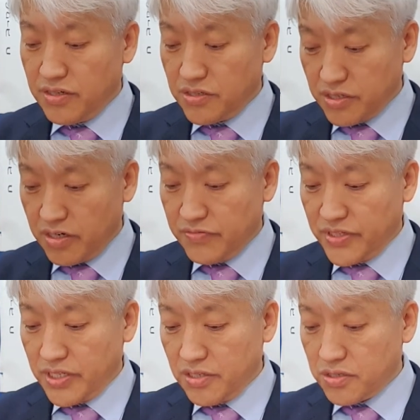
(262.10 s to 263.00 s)

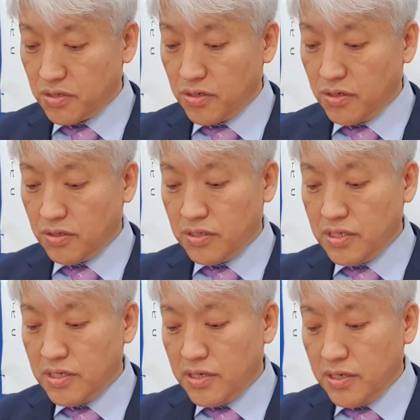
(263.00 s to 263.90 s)
So
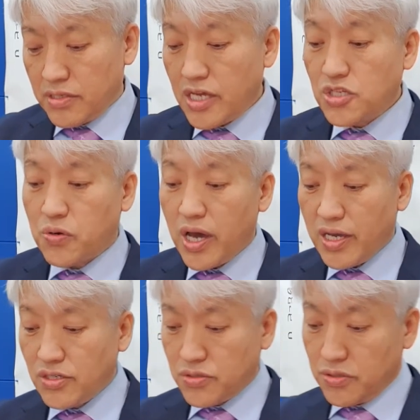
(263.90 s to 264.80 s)
they
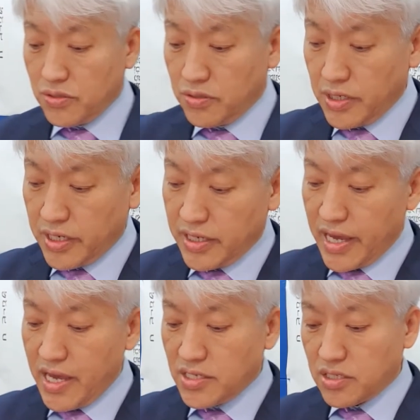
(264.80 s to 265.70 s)
tried to
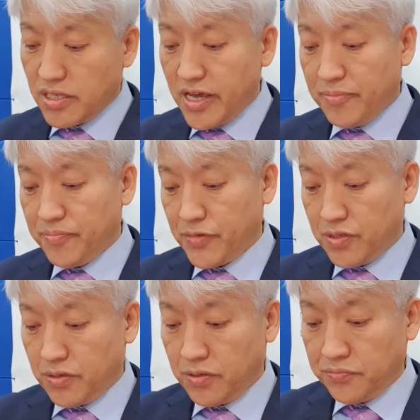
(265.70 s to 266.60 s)
ask them, you
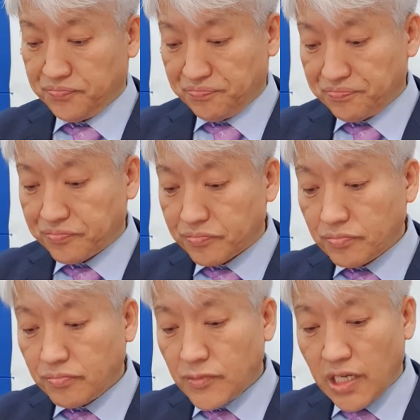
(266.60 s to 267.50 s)
know,
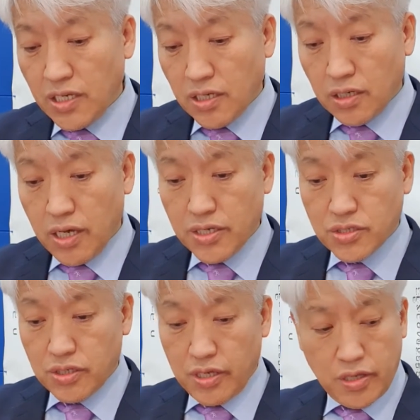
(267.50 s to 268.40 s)
as
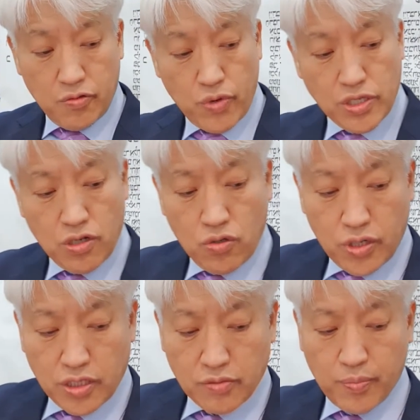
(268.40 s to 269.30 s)
when you look
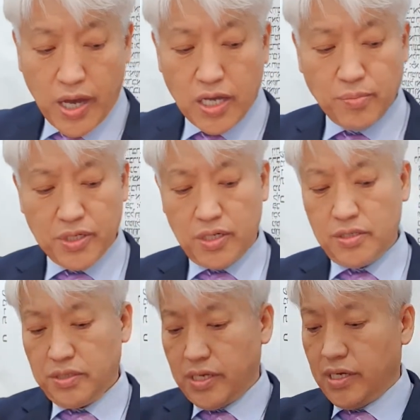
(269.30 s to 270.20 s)
at the
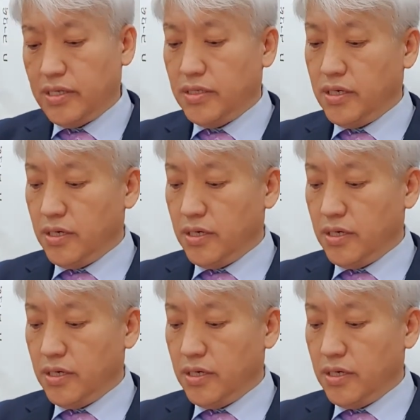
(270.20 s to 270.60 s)
Bible and